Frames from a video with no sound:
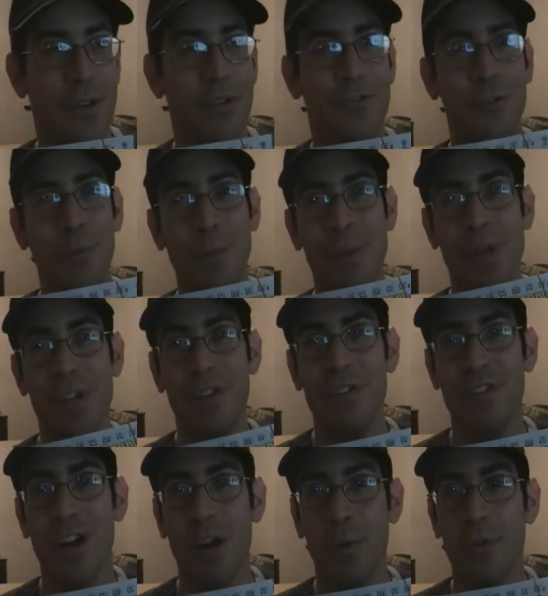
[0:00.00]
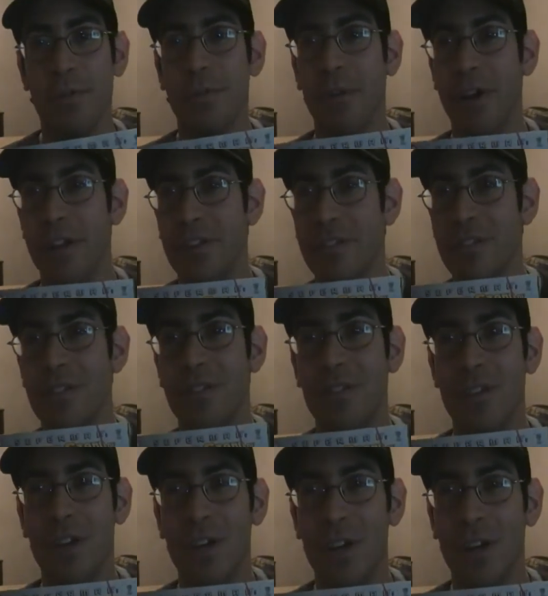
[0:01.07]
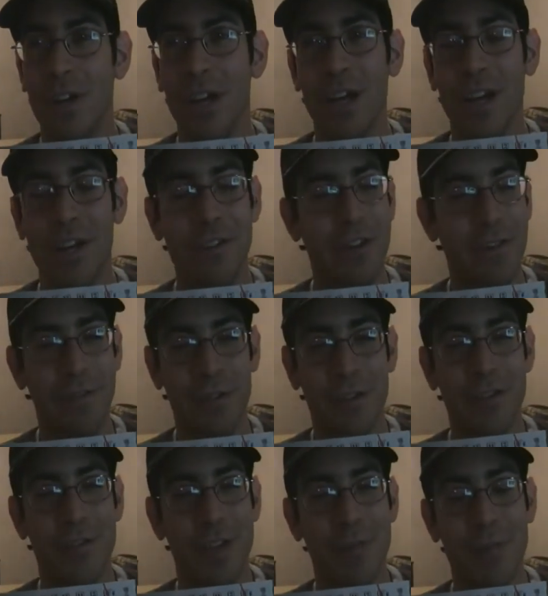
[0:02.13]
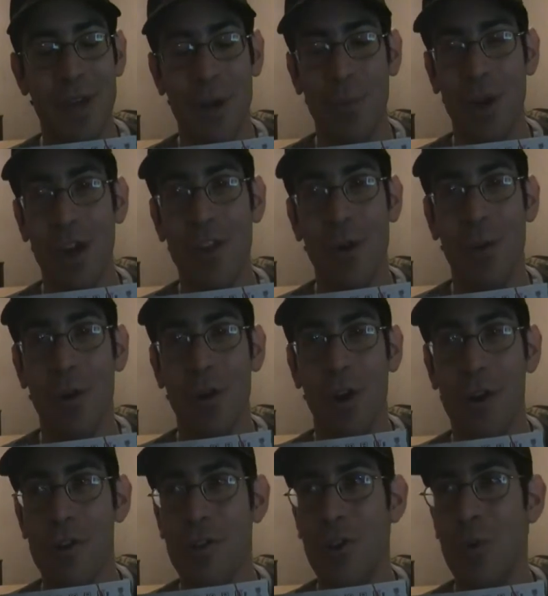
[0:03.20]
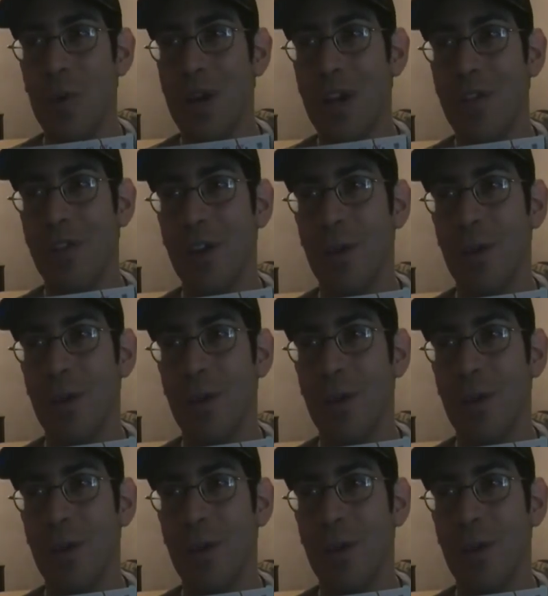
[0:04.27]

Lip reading: Superman and Zod were friends. It definitely seemed that way. They weren't arguing.